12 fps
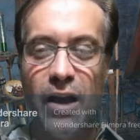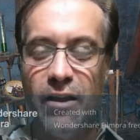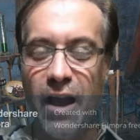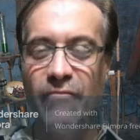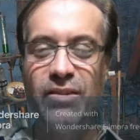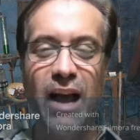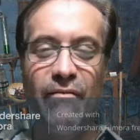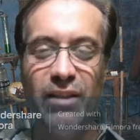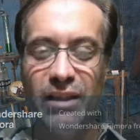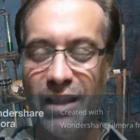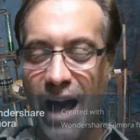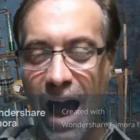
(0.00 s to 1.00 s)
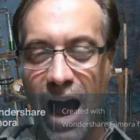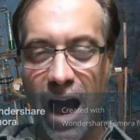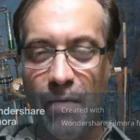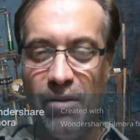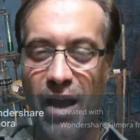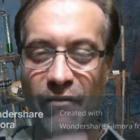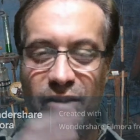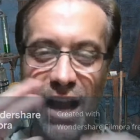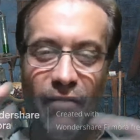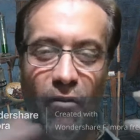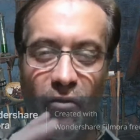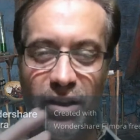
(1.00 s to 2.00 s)
You have to have a lab. You have to
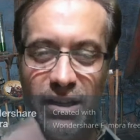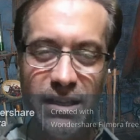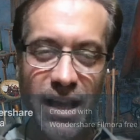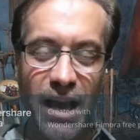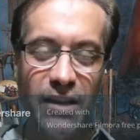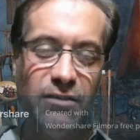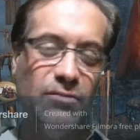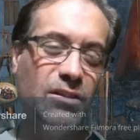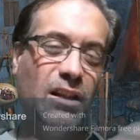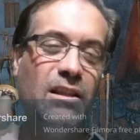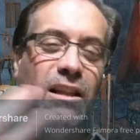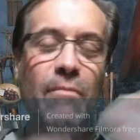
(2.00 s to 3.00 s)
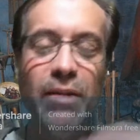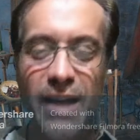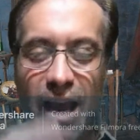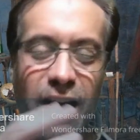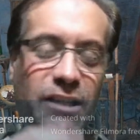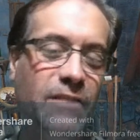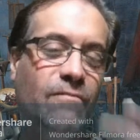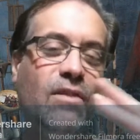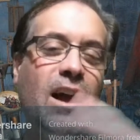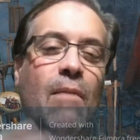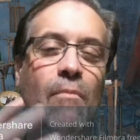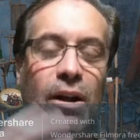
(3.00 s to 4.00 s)
have all these things. So there's a limitation for
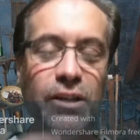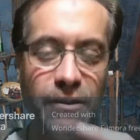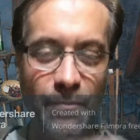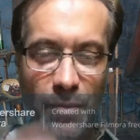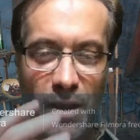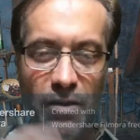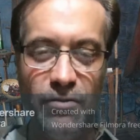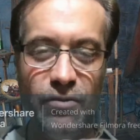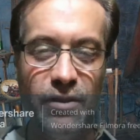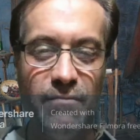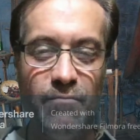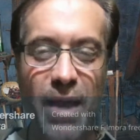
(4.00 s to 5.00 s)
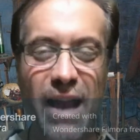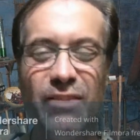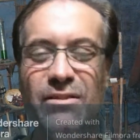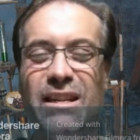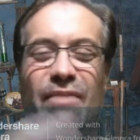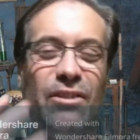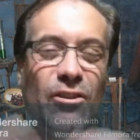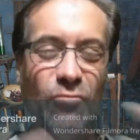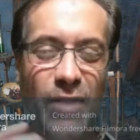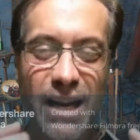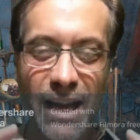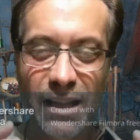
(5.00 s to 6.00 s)
how much, you could make. There's a lot of
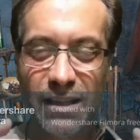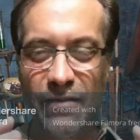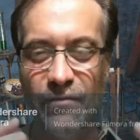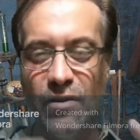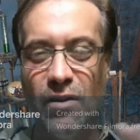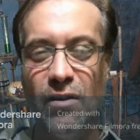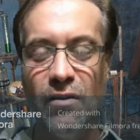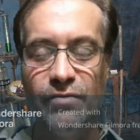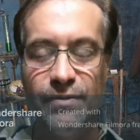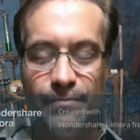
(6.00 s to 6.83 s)
ingredients involved.